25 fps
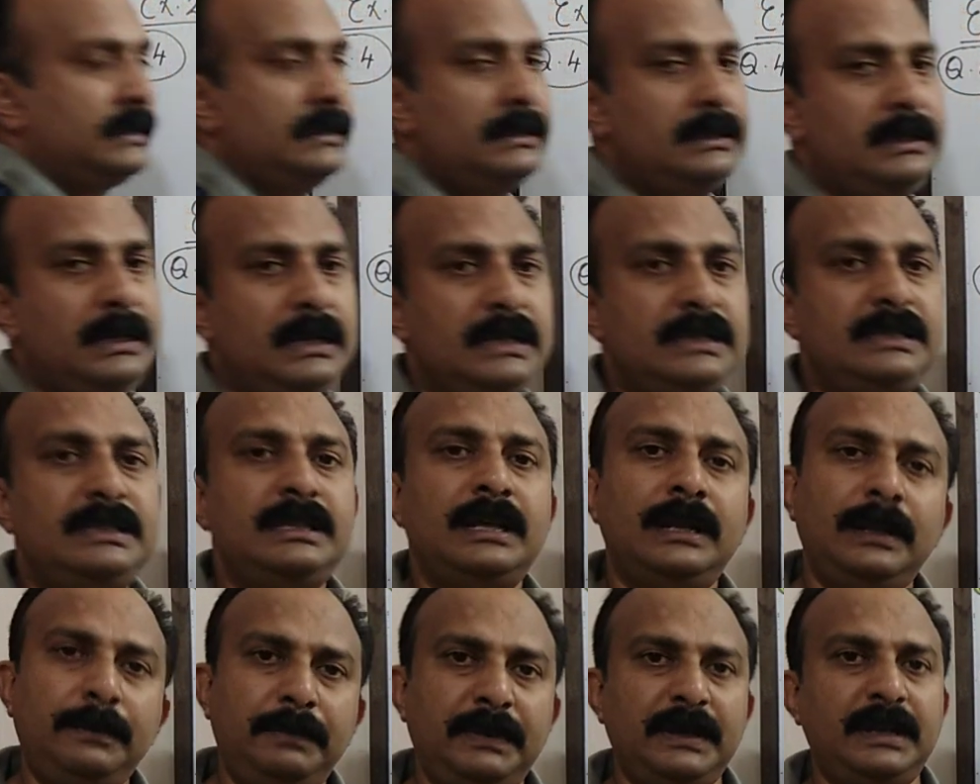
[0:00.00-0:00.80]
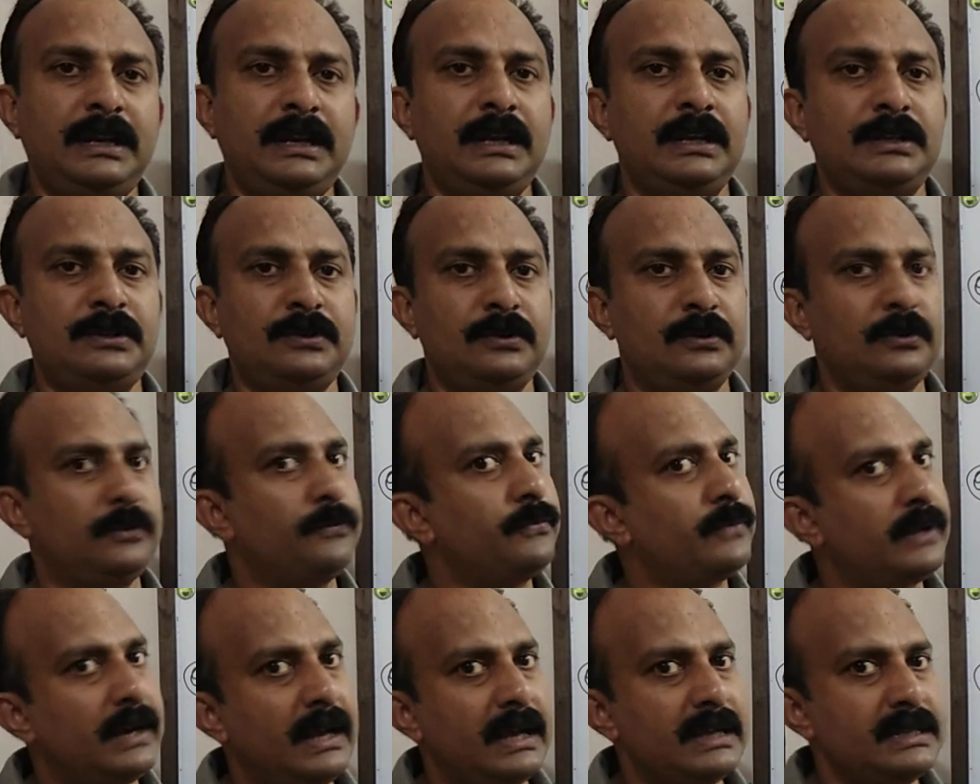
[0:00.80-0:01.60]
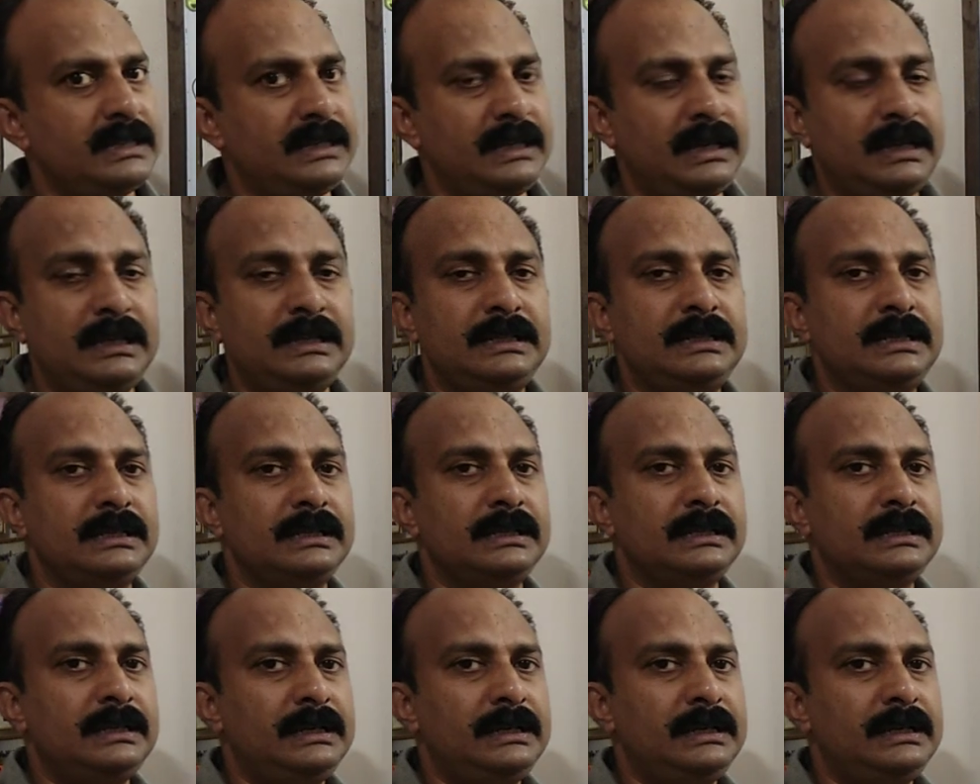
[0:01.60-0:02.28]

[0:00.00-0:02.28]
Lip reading: just the repetition of class 8.